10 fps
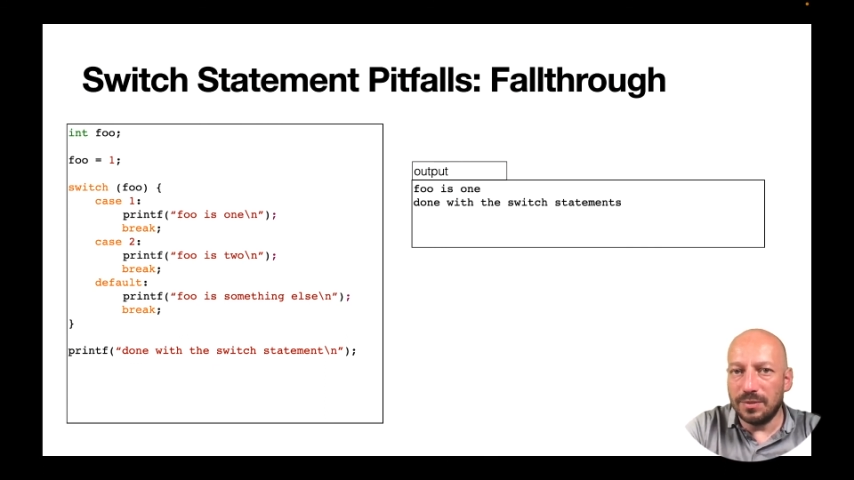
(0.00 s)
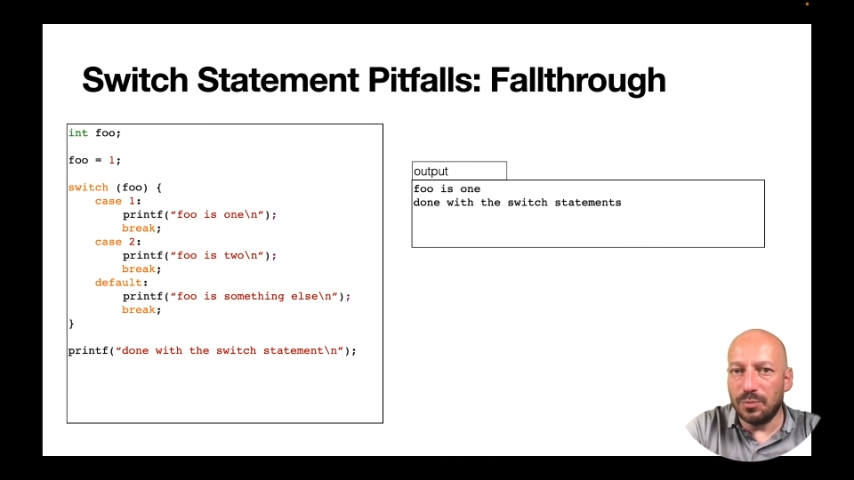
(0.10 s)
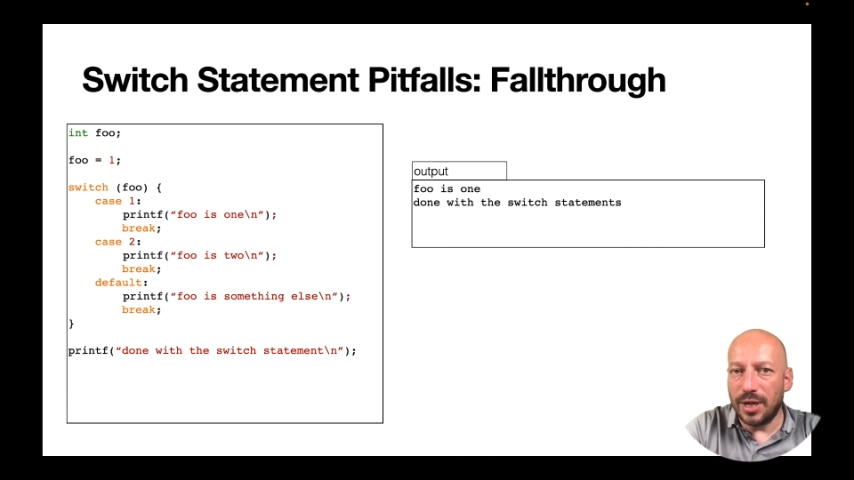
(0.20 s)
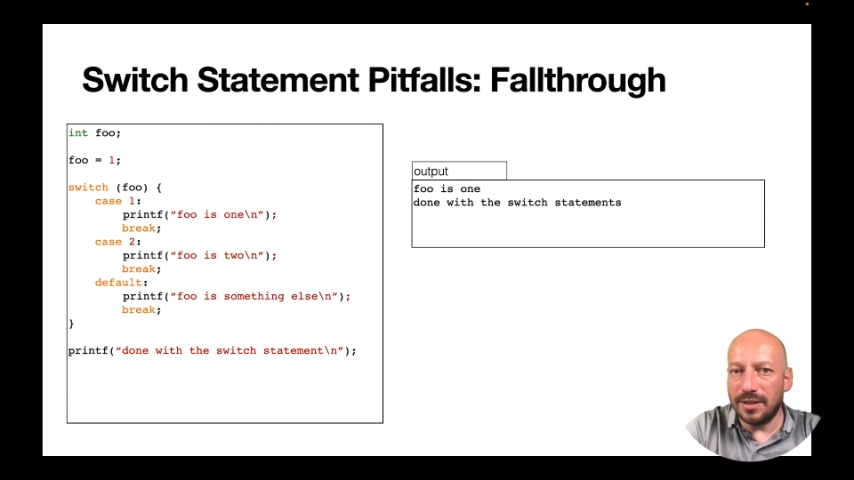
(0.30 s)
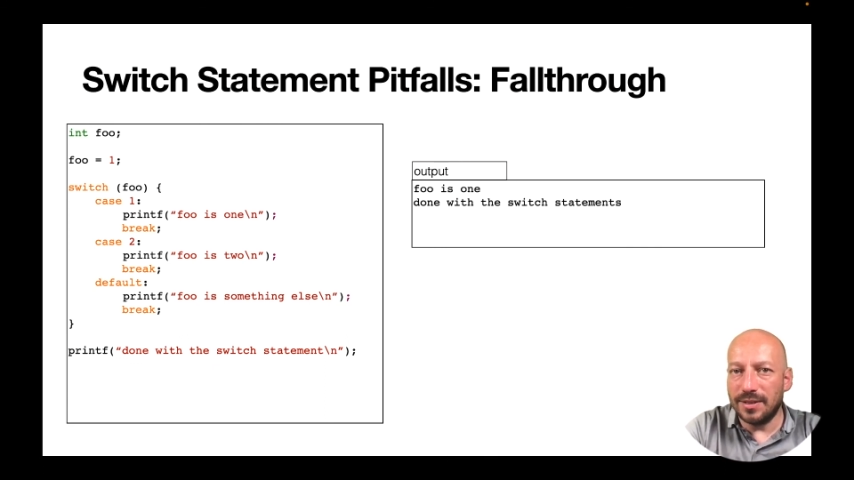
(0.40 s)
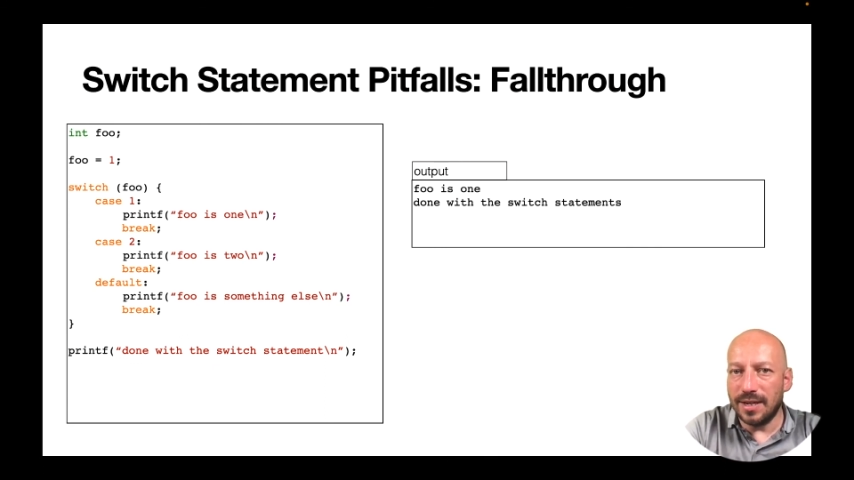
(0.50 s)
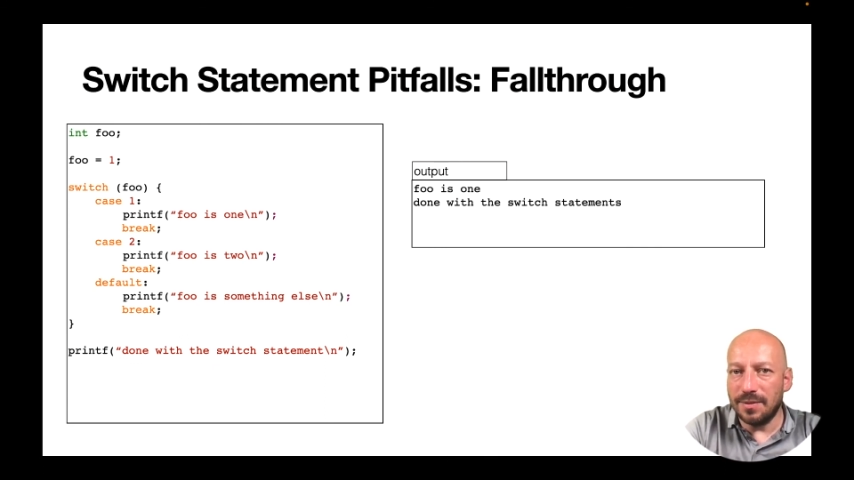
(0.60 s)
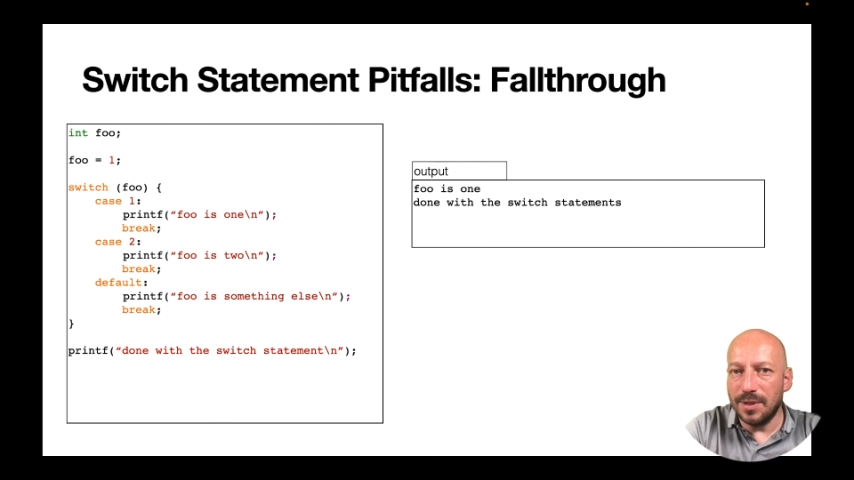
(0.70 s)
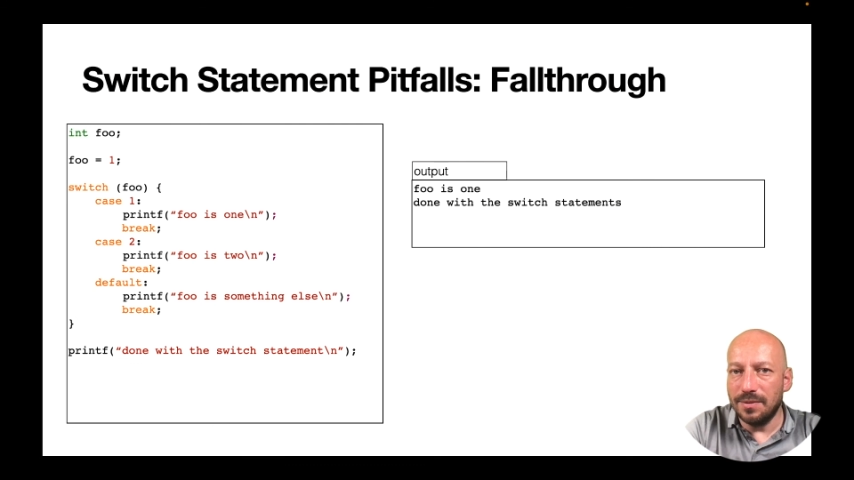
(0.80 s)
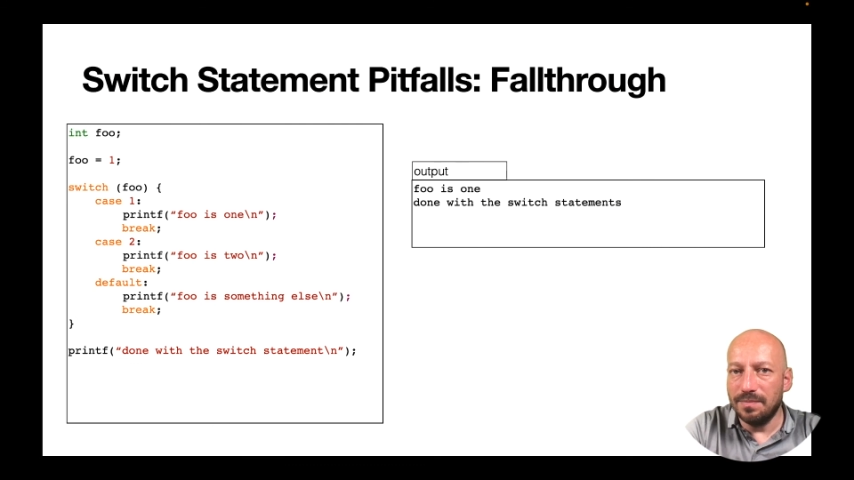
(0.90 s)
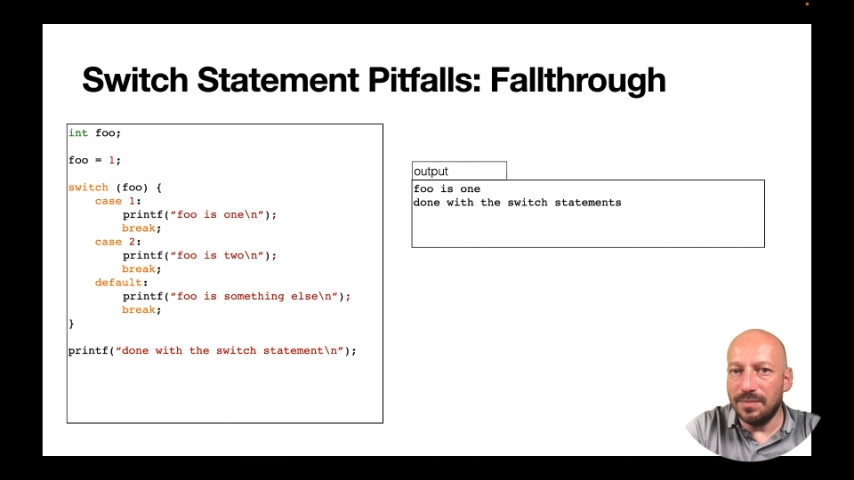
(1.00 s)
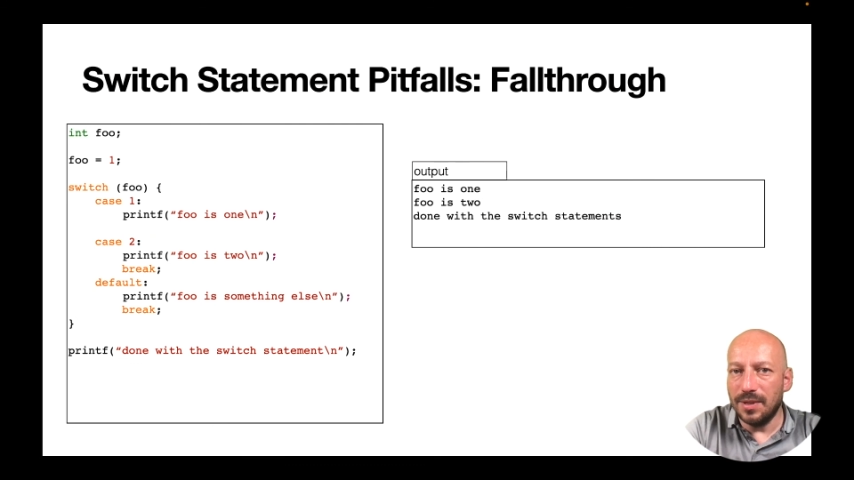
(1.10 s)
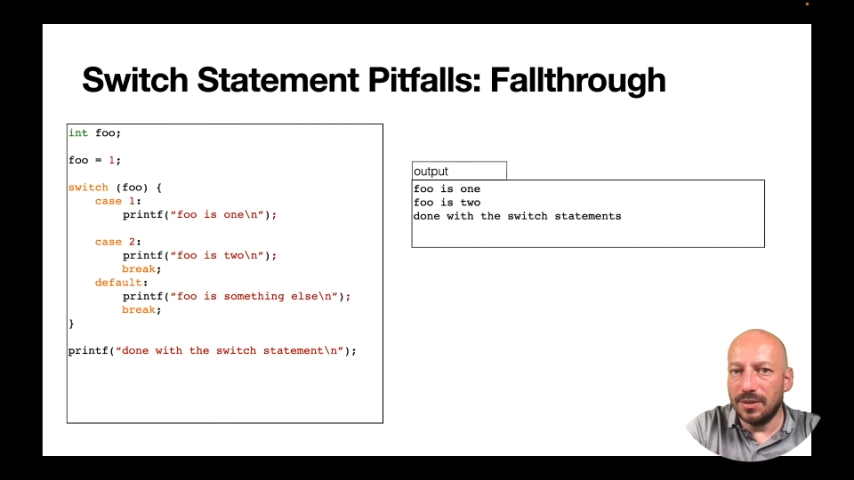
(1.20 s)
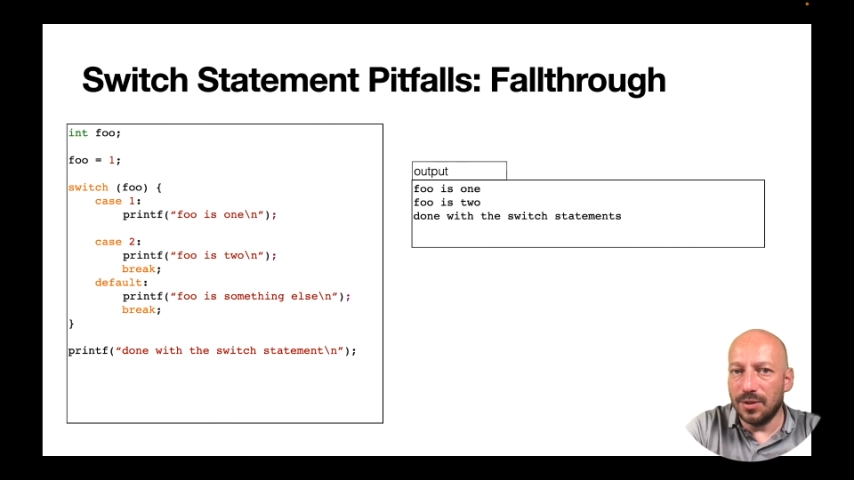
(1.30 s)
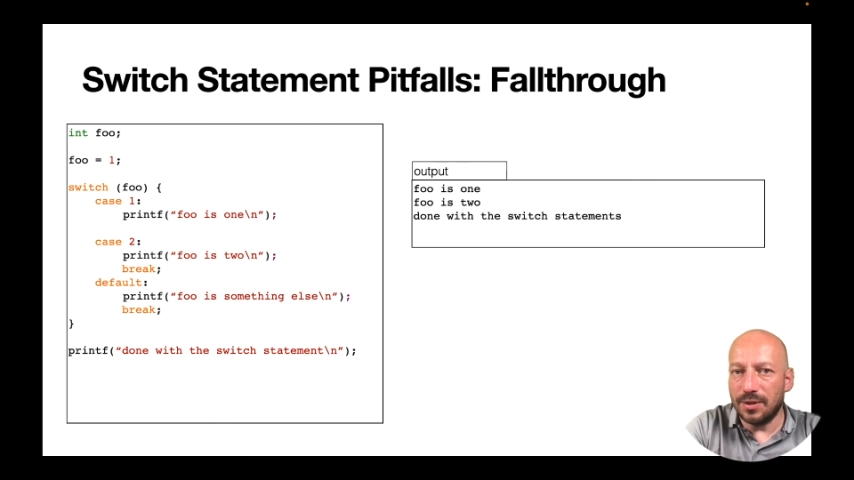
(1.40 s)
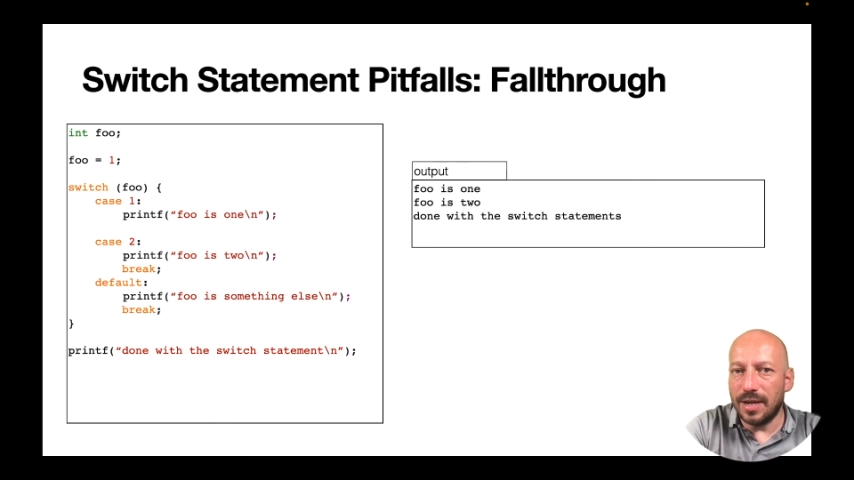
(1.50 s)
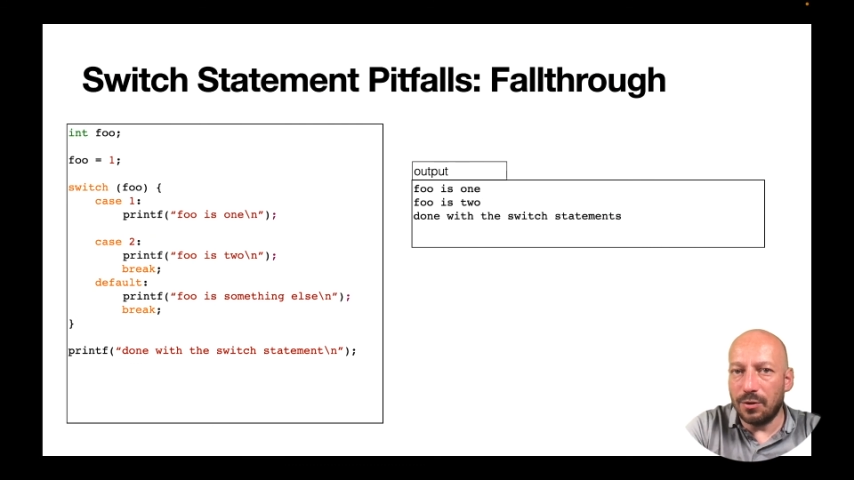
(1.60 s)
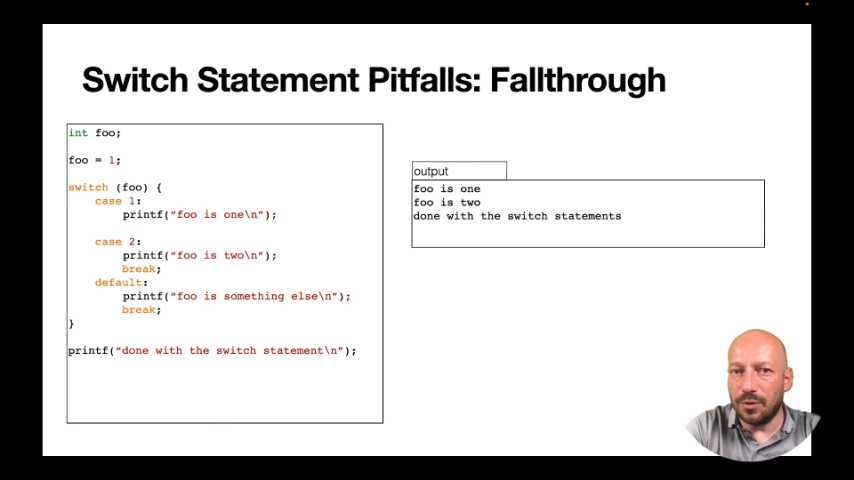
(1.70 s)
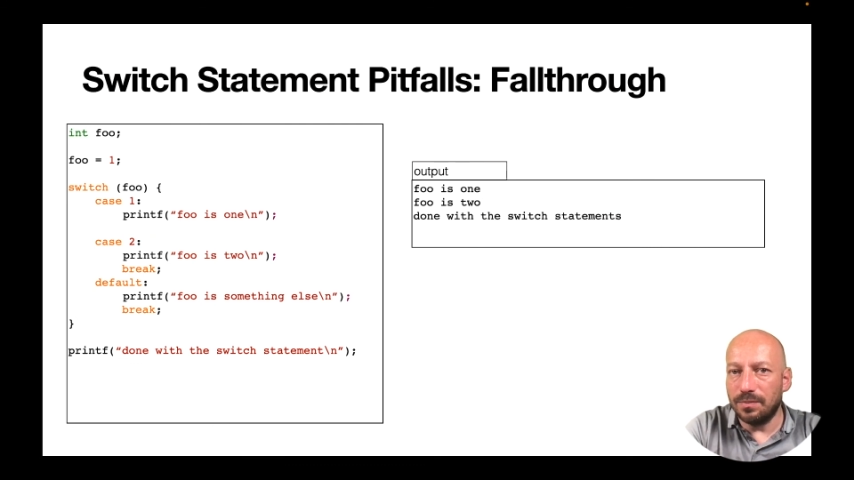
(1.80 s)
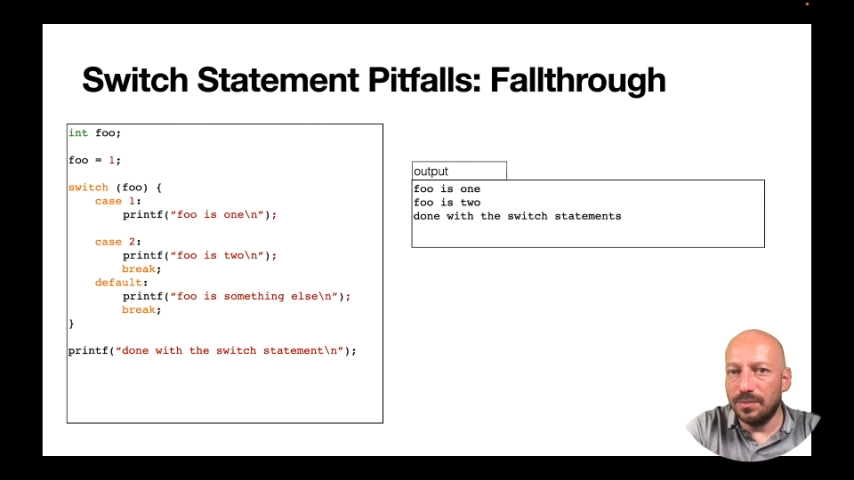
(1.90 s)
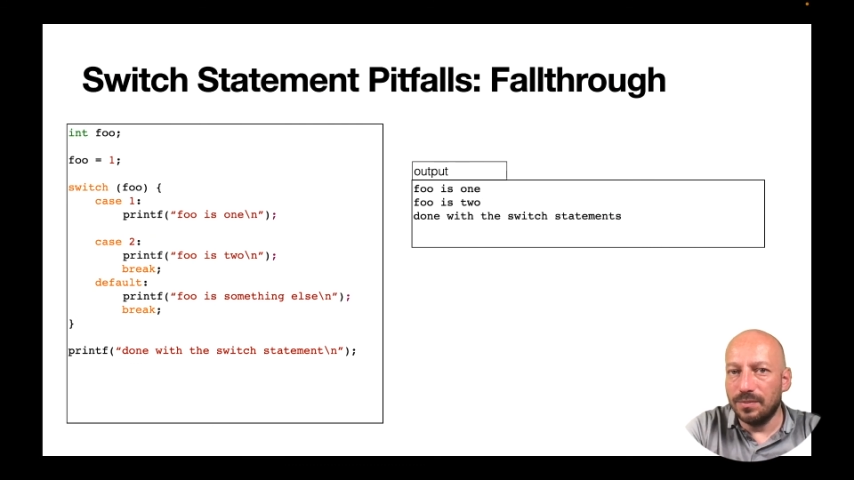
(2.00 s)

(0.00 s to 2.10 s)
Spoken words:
break statement, it's not an error.